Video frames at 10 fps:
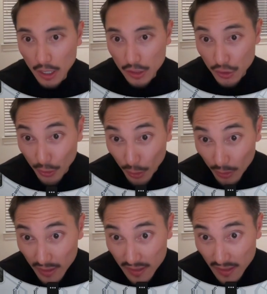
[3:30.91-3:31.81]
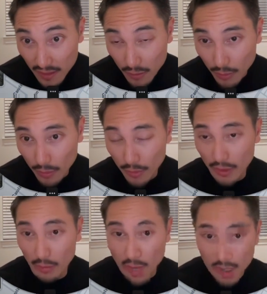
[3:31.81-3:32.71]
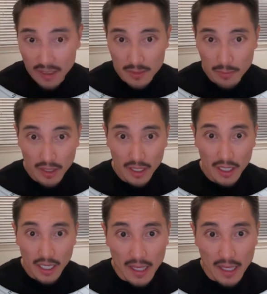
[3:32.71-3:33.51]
Toyota Center where the Rockets play,